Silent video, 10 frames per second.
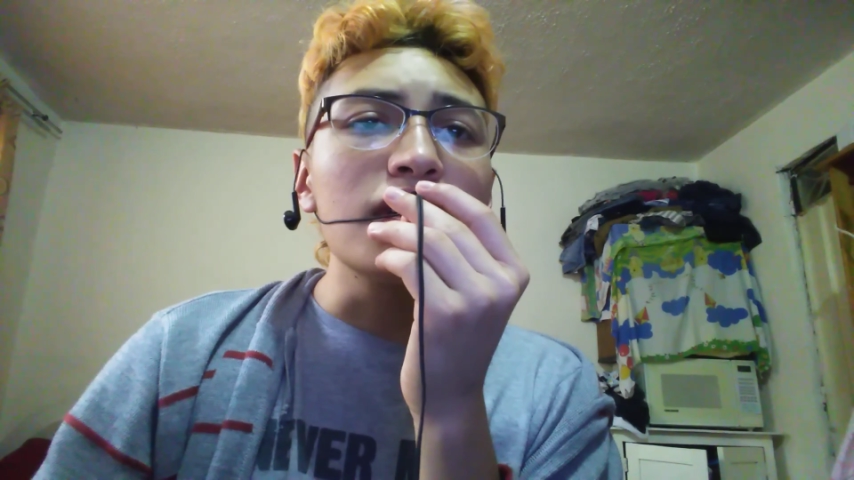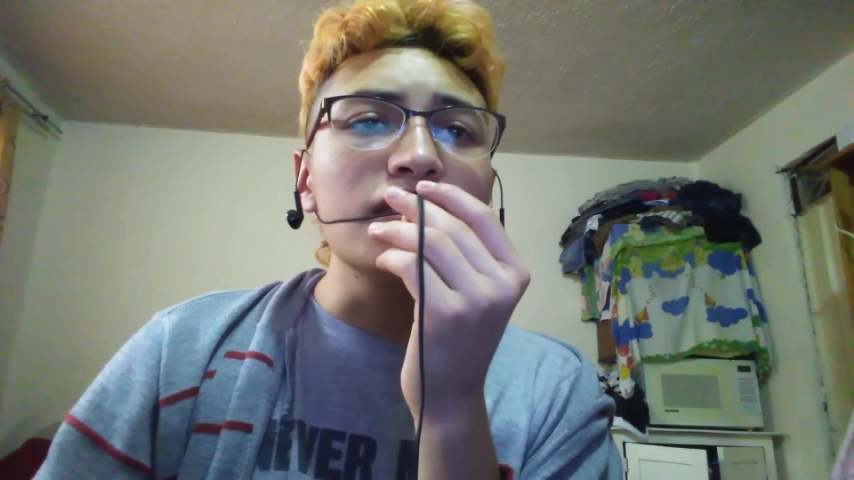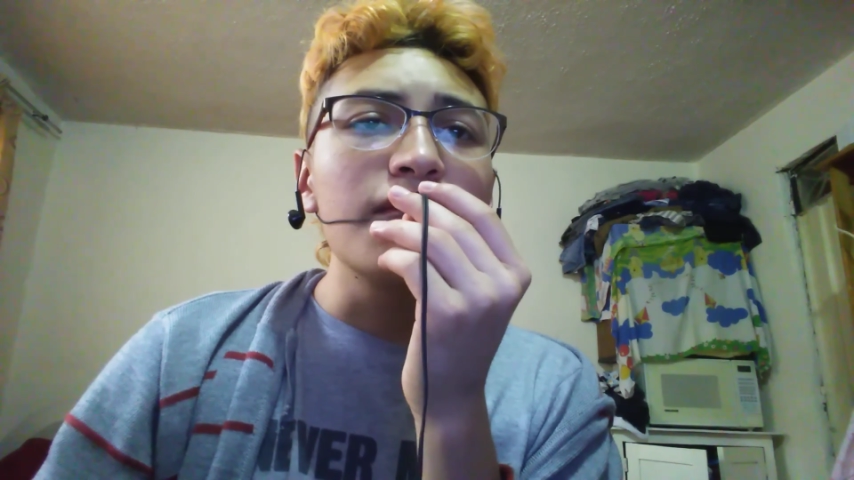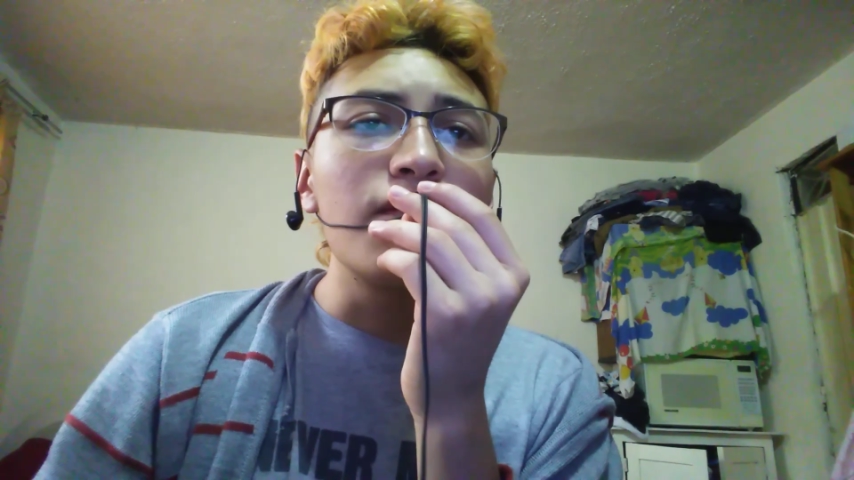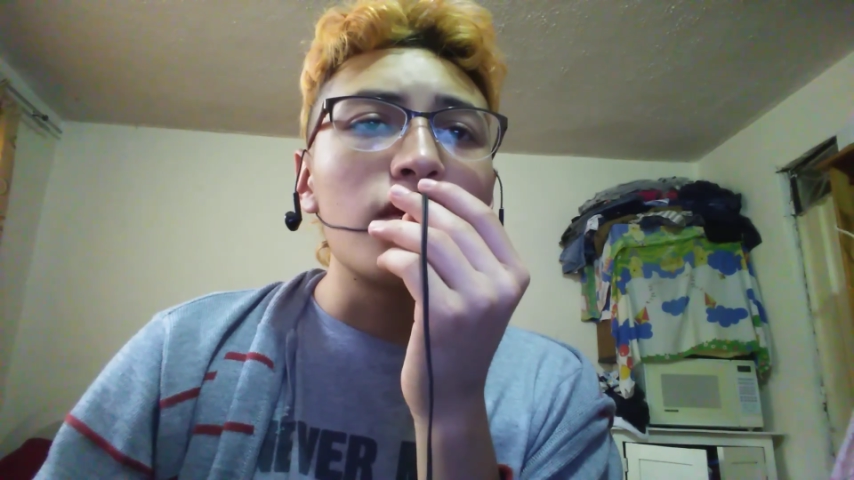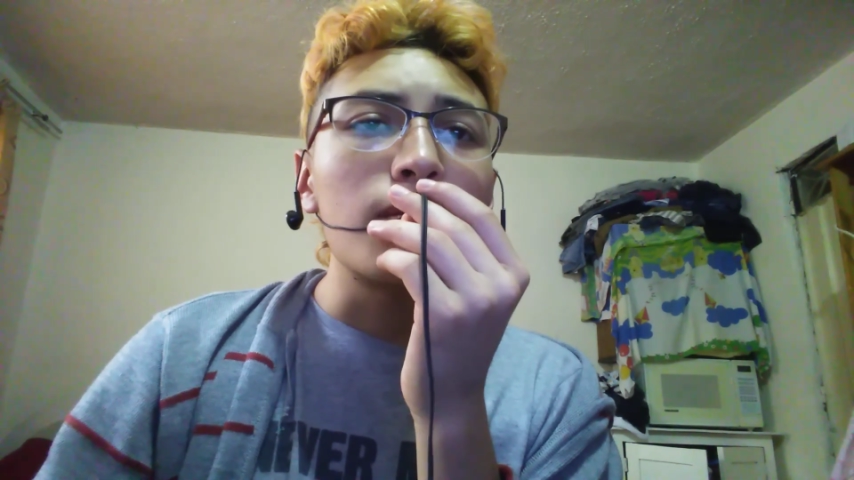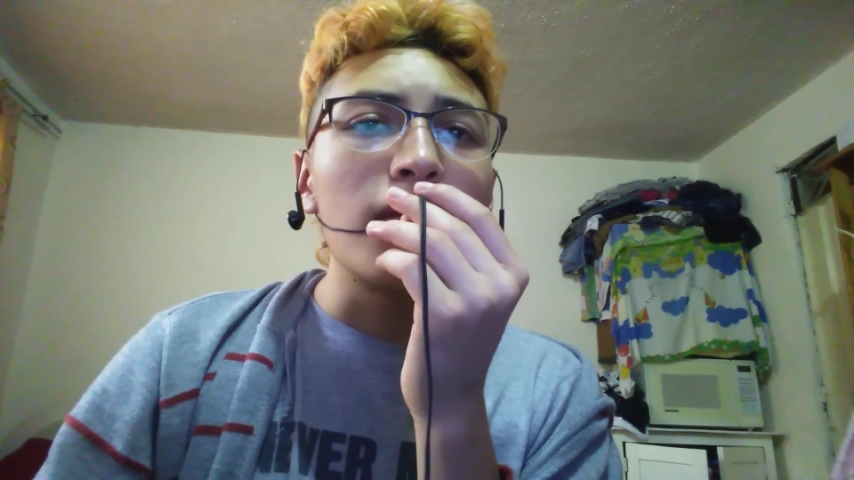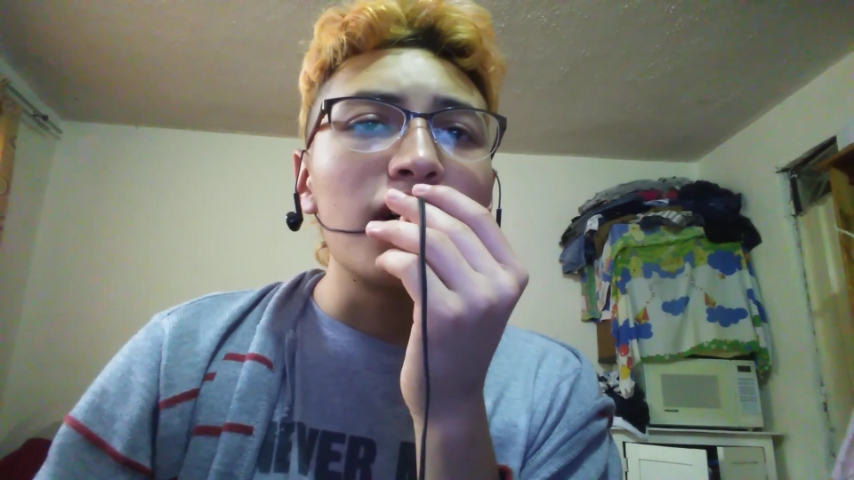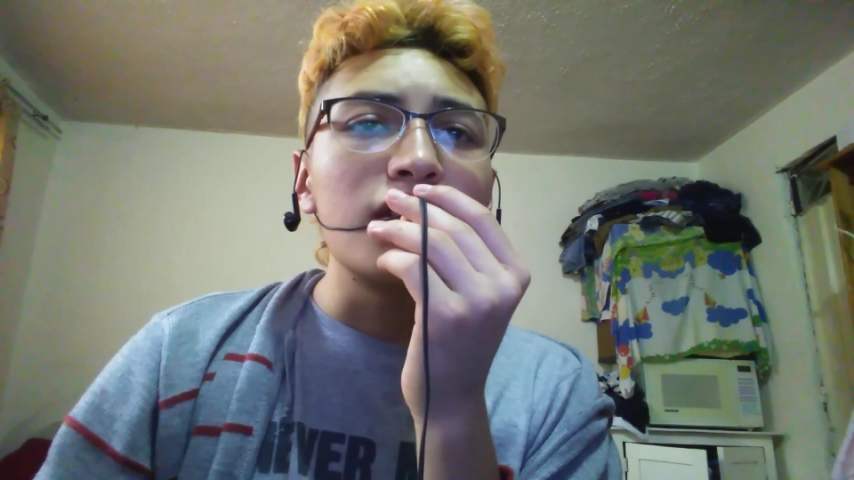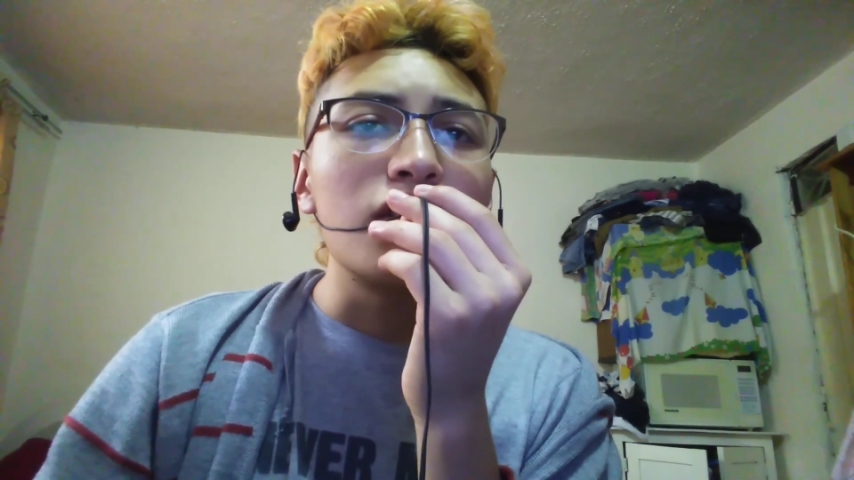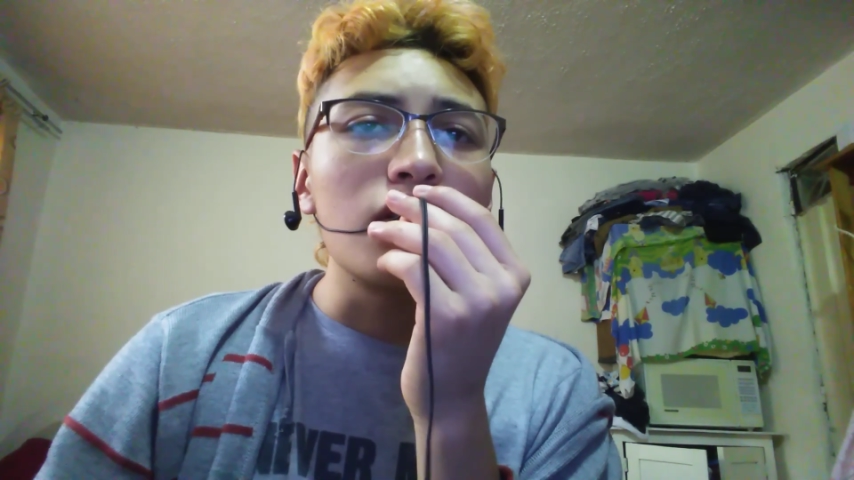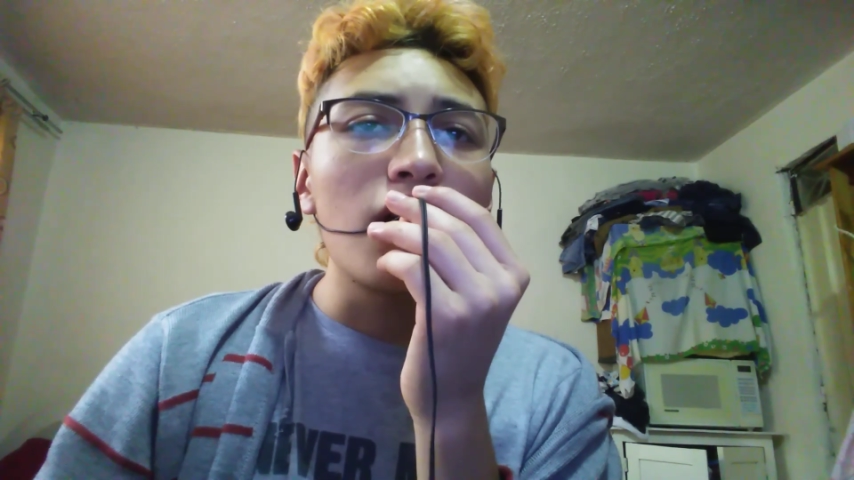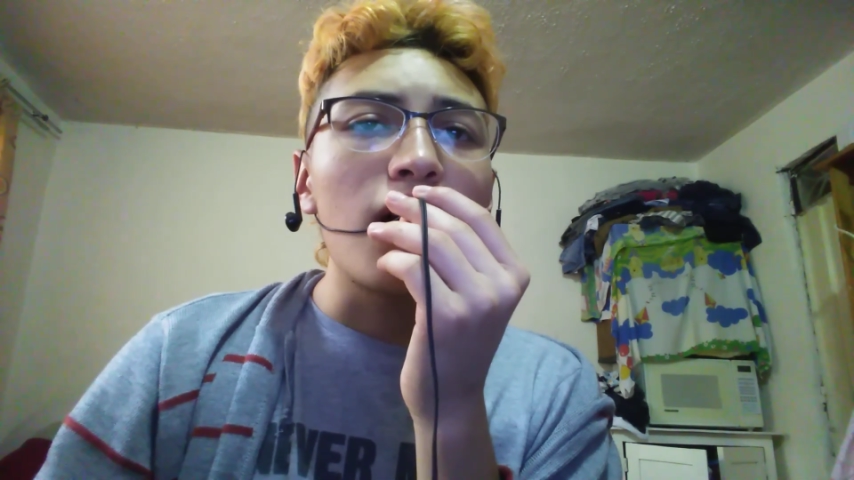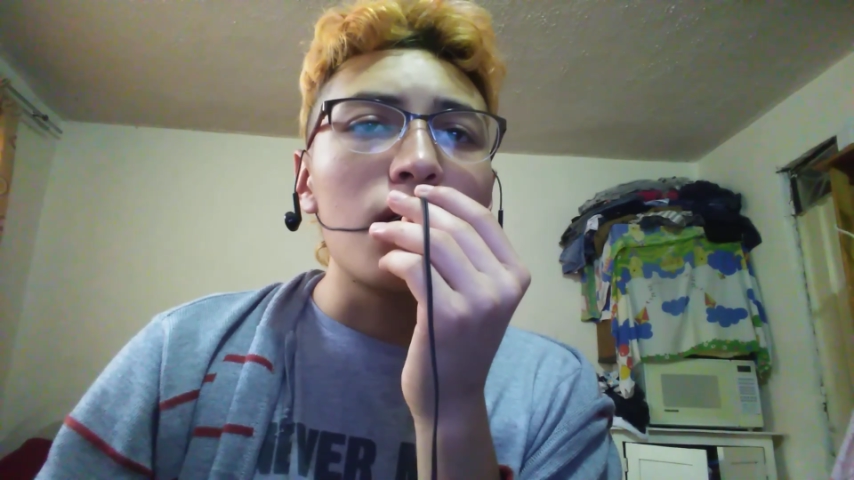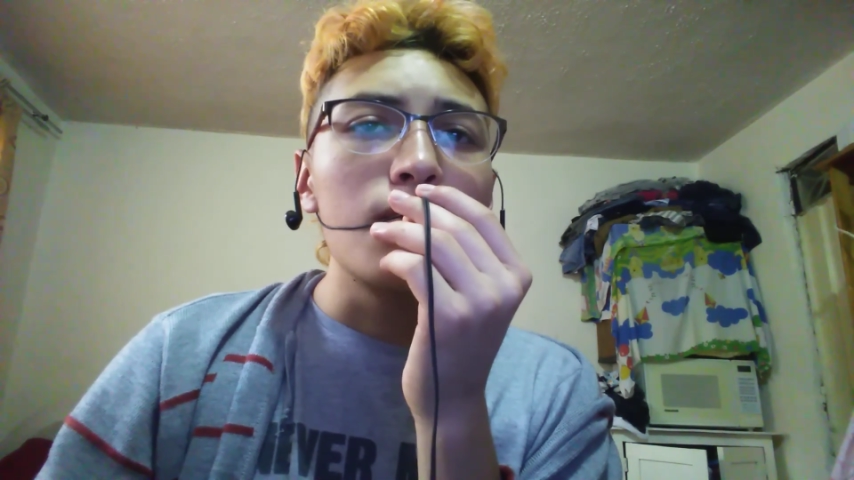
I must make short